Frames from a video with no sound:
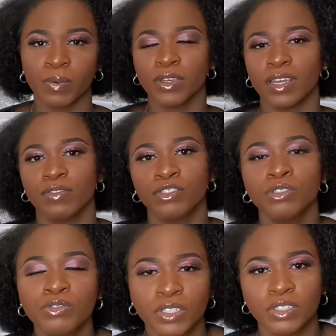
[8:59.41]
When you have
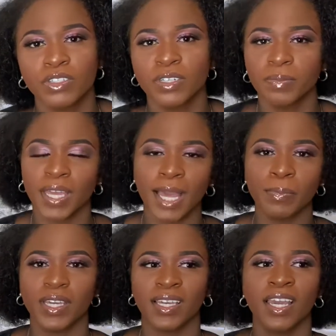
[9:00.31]
children, you're gonna be
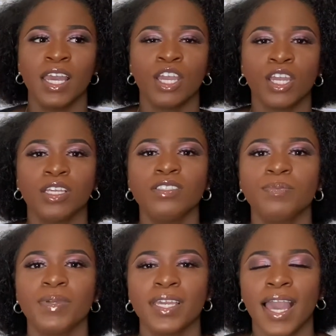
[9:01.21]
happy. You need to
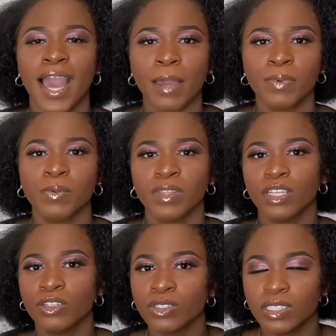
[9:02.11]
be happy
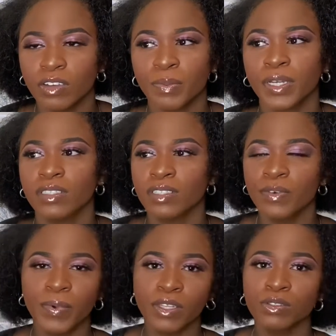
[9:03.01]
within yourself, because
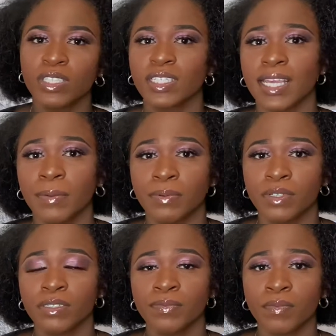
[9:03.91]
even when those
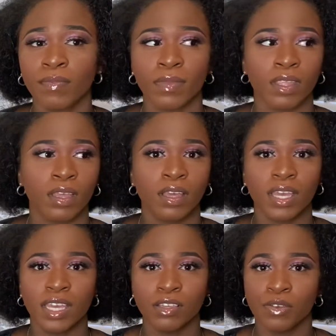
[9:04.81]
happen,
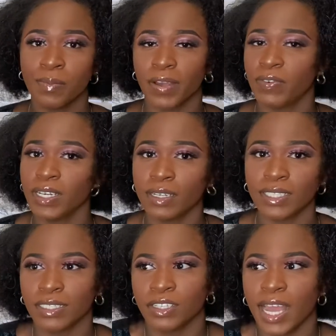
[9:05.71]
you might find out
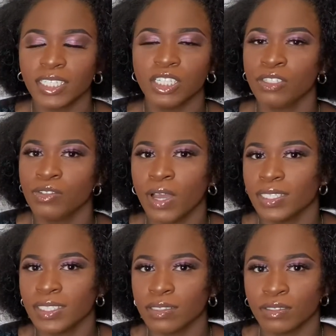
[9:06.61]
that you're not
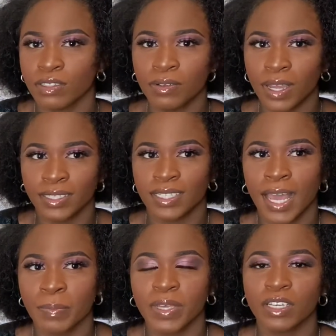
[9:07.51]
as
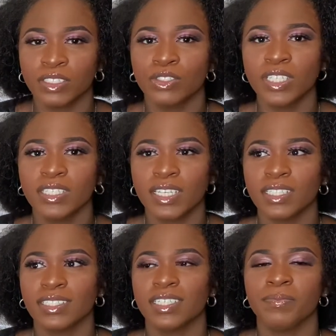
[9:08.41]
happy, because these
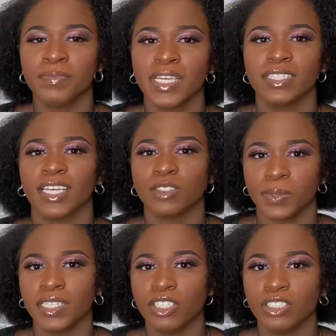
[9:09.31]
things didn't meet the
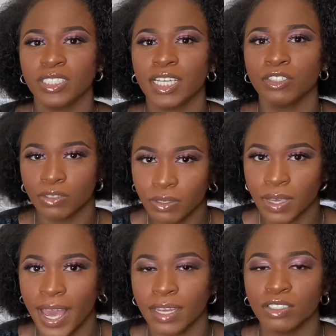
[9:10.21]
expectations that you
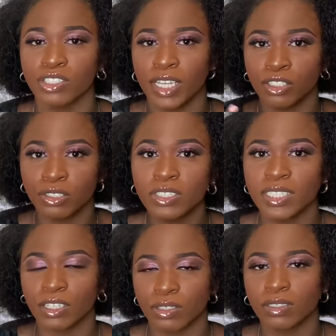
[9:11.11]
had, that you
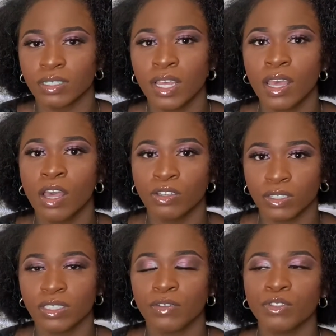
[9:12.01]
set
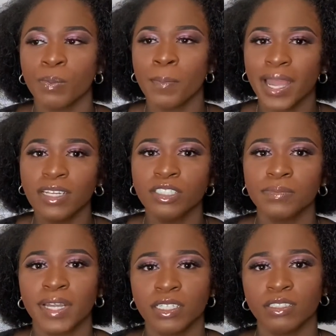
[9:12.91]
yourself. So manage
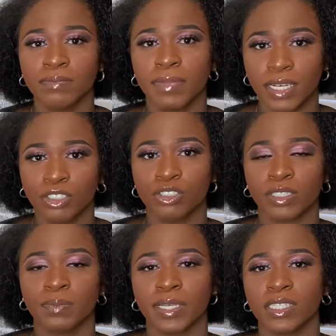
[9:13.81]
your
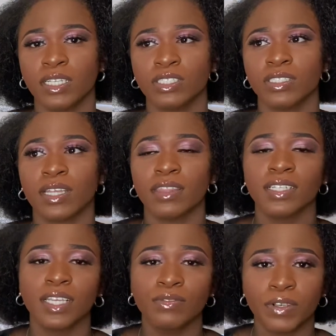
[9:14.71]
expectations. I
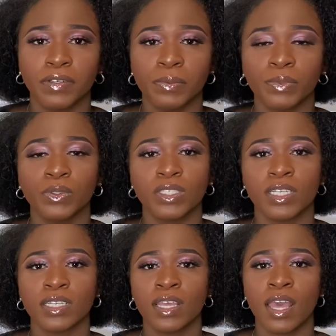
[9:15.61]
think that's very
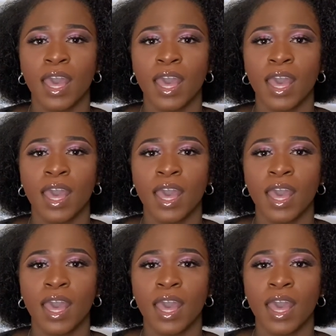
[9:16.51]
important.